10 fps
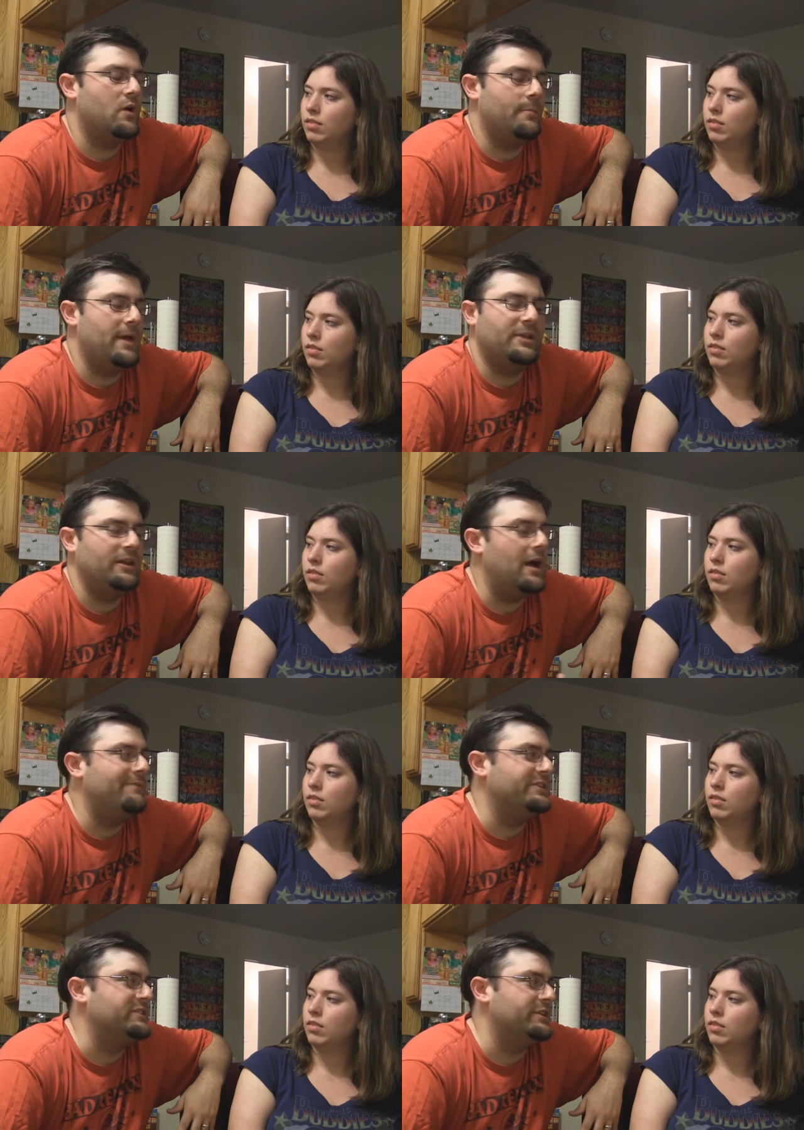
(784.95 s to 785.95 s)
Speaker 1: from. I mean,
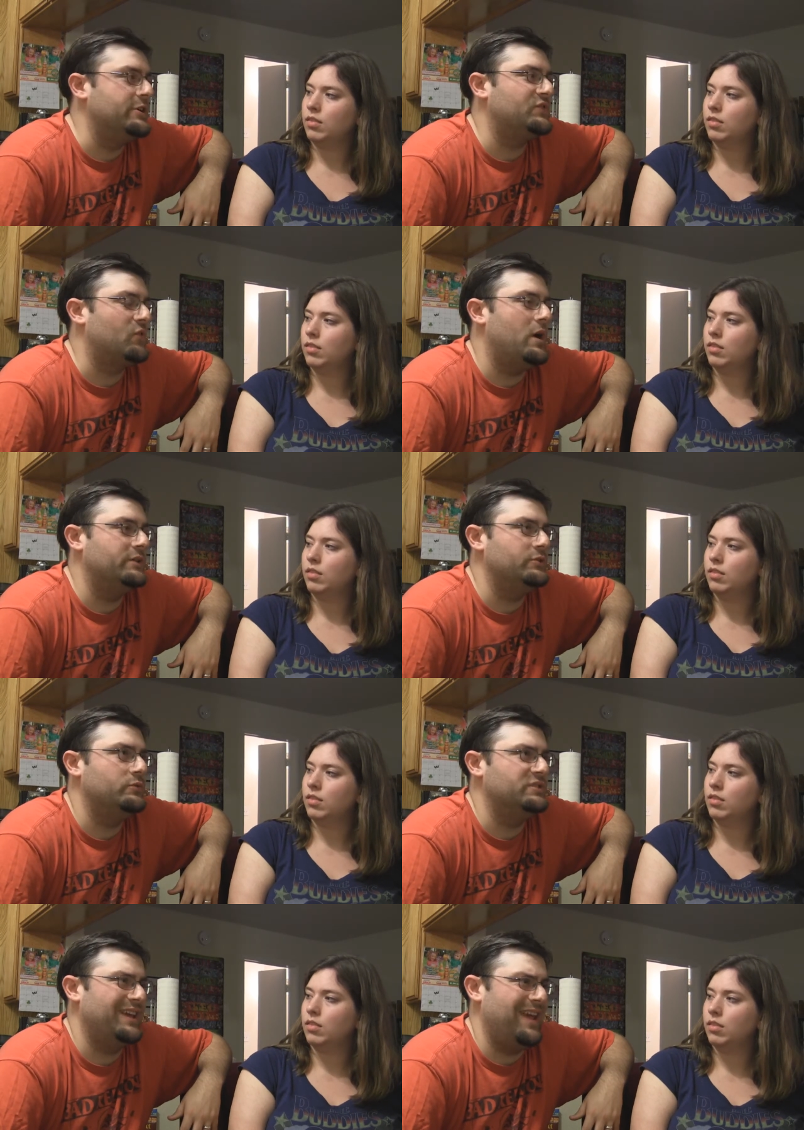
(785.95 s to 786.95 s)
obviously
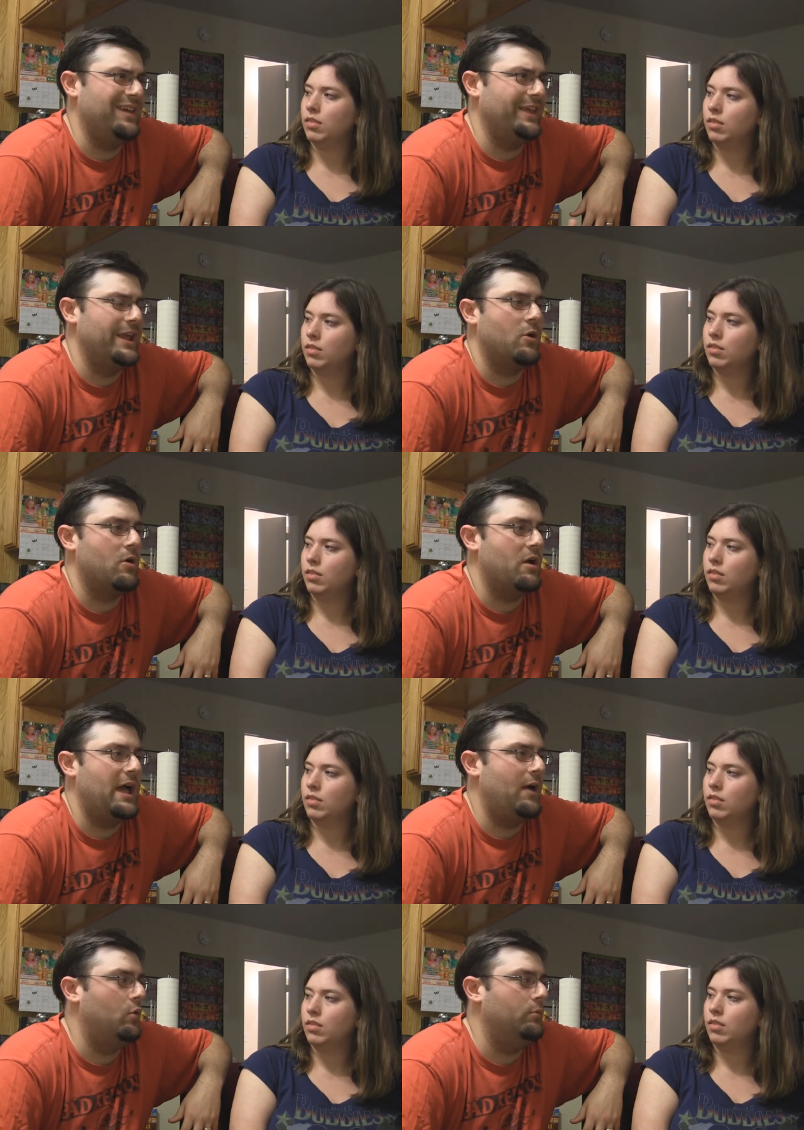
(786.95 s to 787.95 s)
Nosferatu was like a year
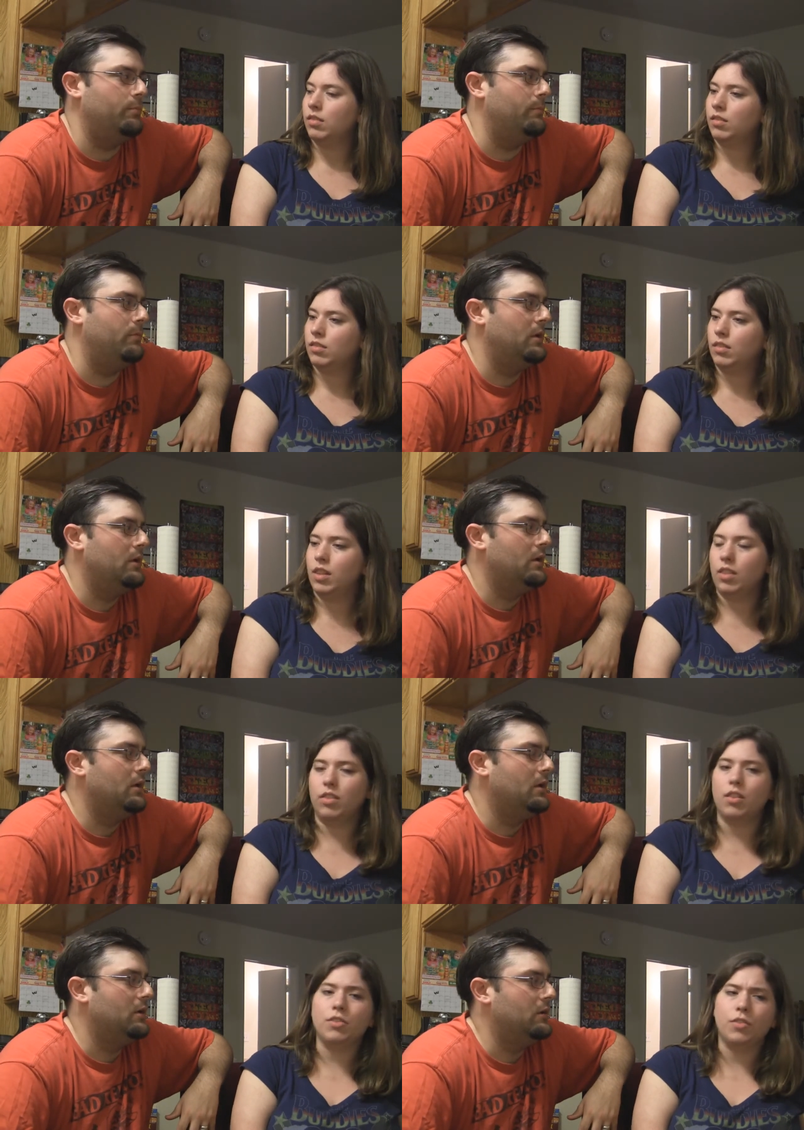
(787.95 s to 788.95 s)
out.
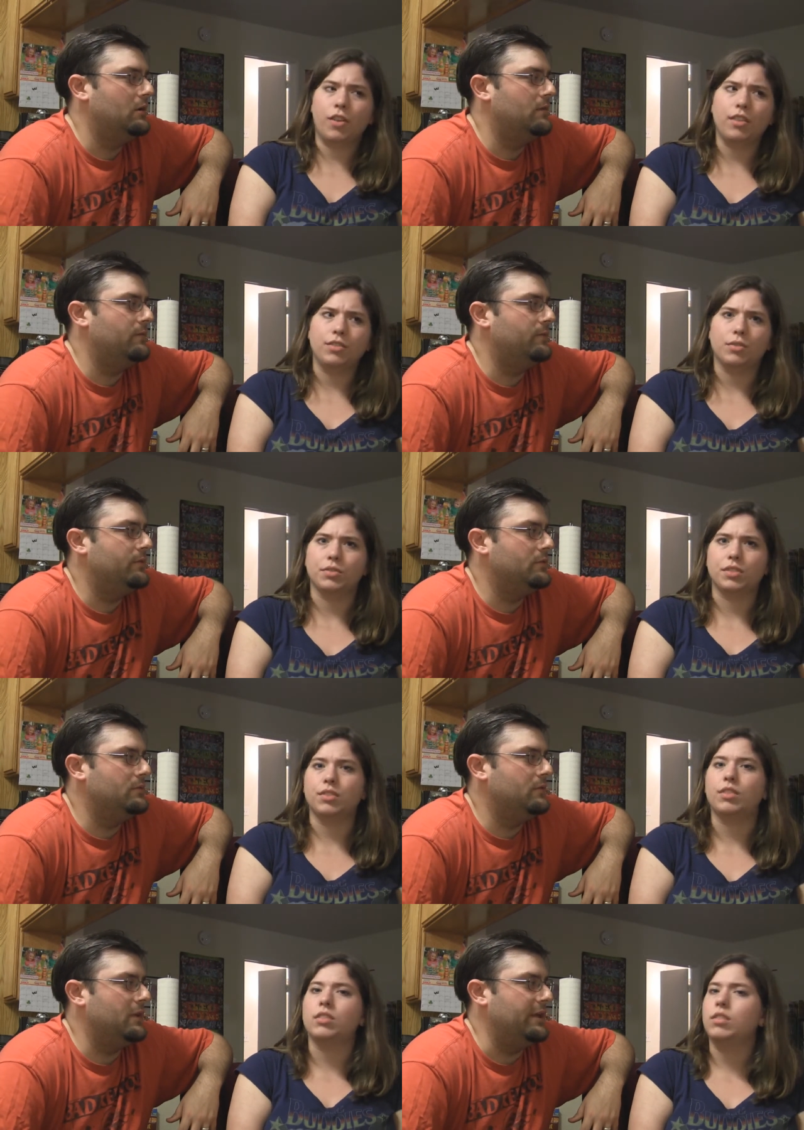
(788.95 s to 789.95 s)
Speaker 2: Nosferatu was
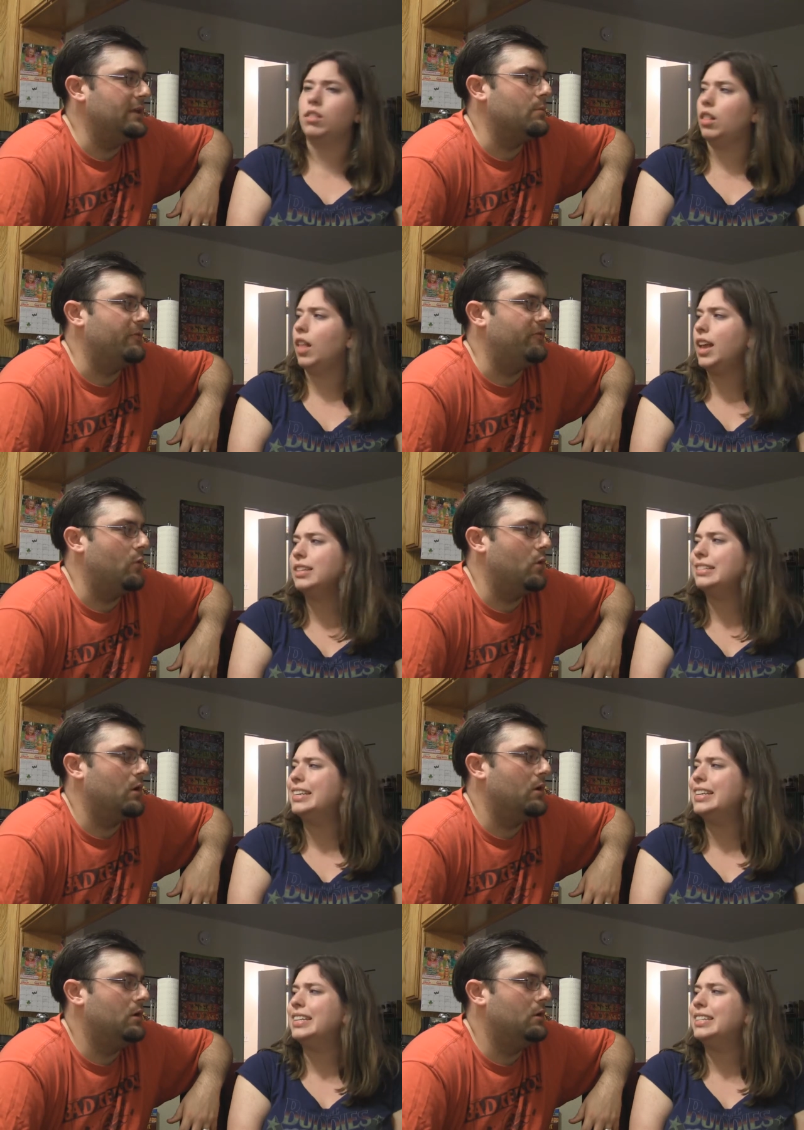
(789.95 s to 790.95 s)
in the a year late
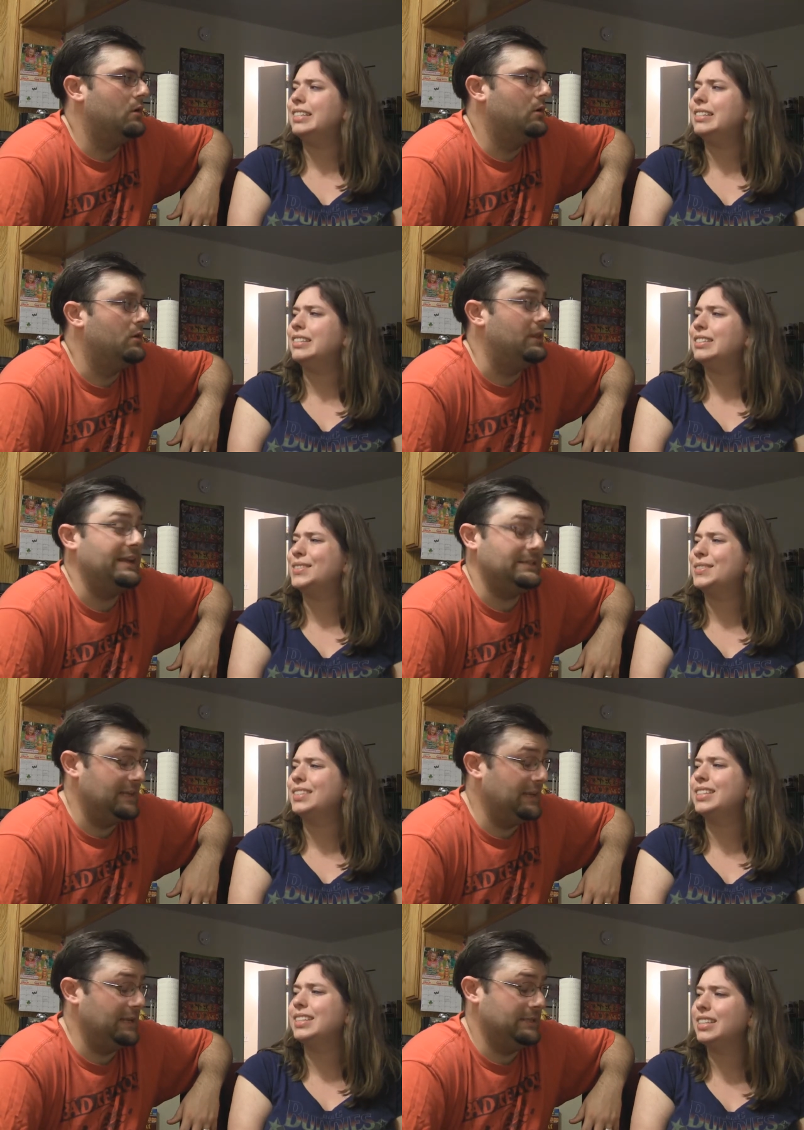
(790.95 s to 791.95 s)
before, teens.
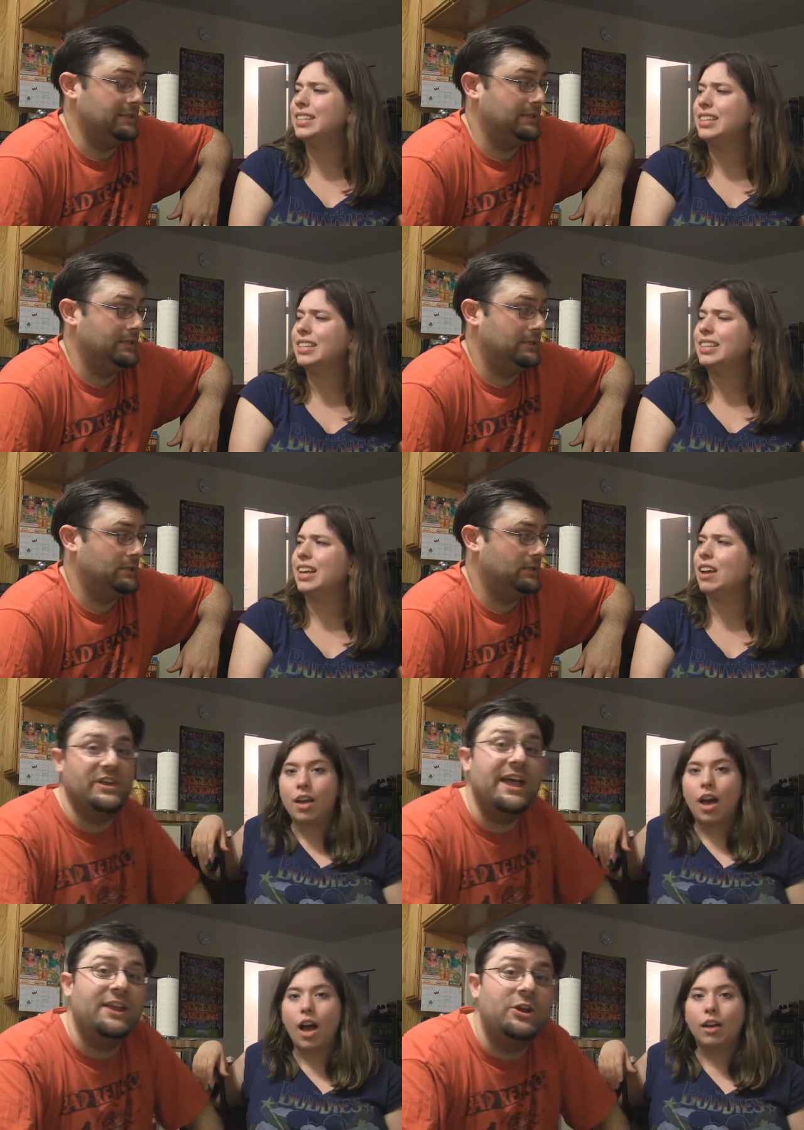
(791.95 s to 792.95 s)
Speaker 1: late teens.
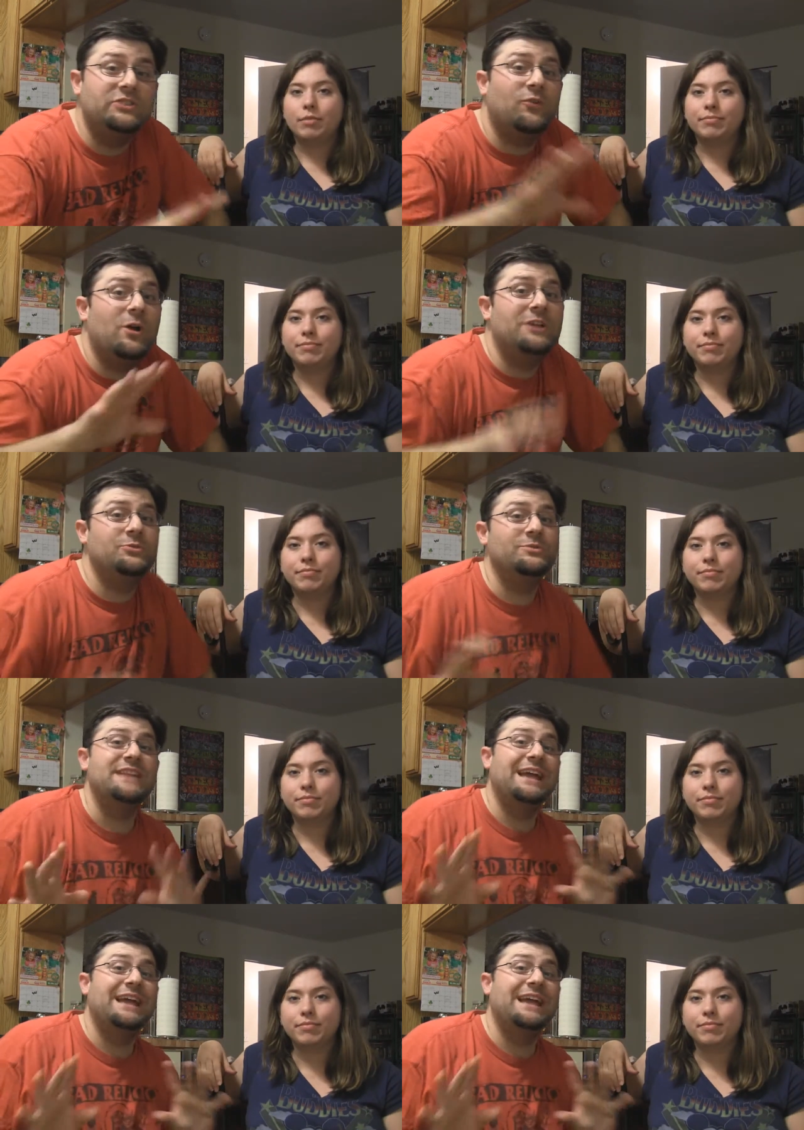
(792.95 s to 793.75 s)
So yeah, um, Nosferatu was